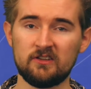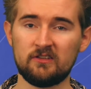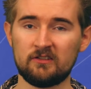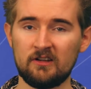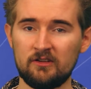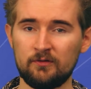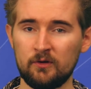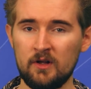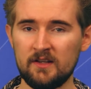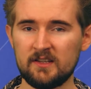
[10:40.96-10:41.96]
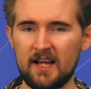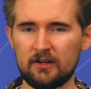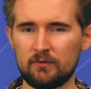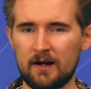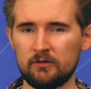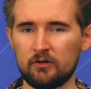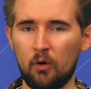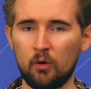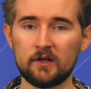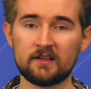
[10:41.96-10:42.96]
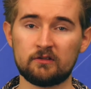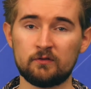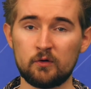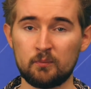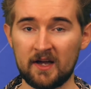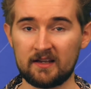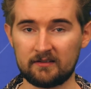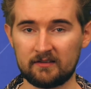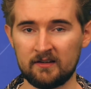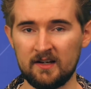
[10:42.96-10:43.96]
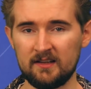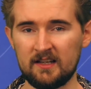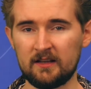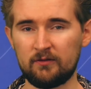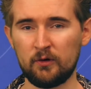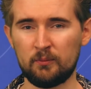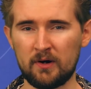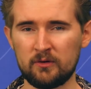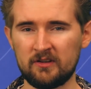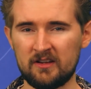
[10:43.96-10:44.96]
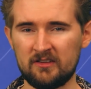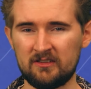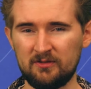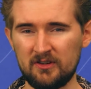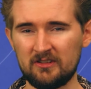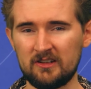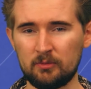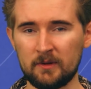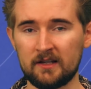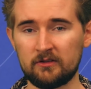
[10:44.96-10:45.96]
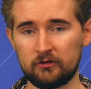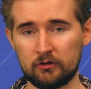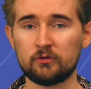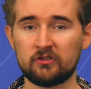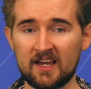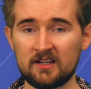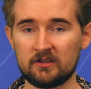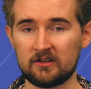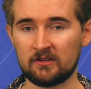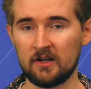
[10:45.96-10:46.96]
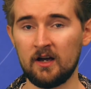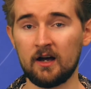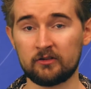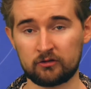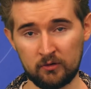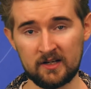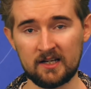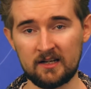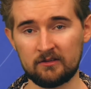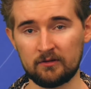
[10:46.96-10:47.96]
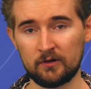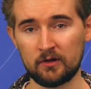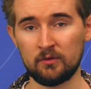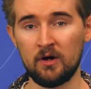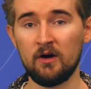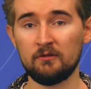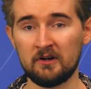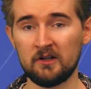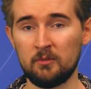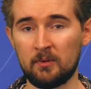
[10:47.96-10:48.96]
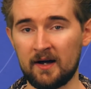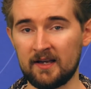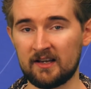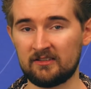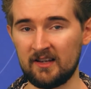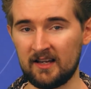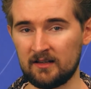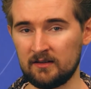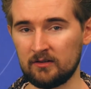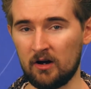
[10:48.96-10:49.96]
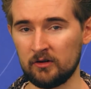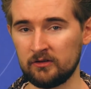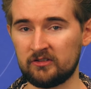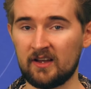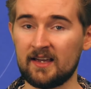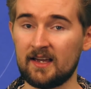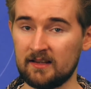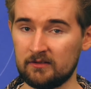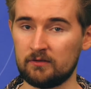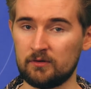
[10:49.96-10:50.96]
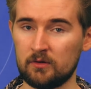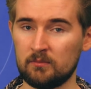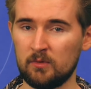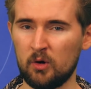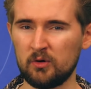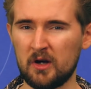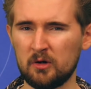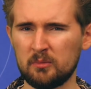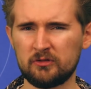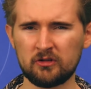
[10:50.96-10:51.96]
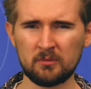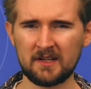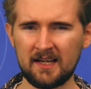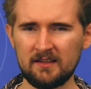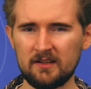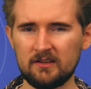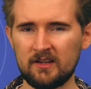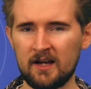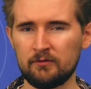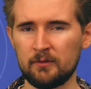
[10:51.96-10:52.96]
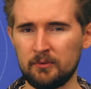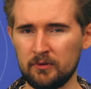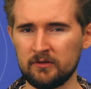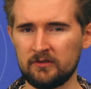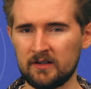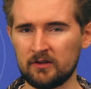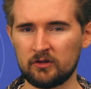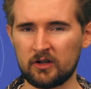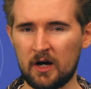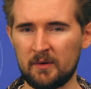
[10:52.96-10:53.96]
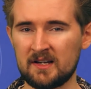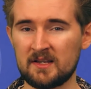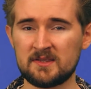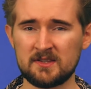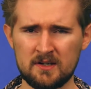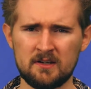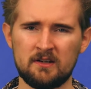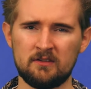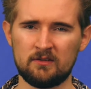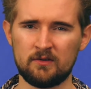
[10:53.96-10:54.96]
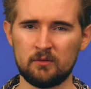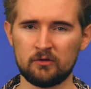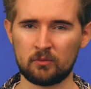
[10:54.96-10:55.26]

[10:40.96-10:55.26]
is successful, the next rounds are all interview-based. The interview process is officially split into 2 stages, a screening interview followed by a second on-site interview, although some candidates have reported undergoing a 3rd interview as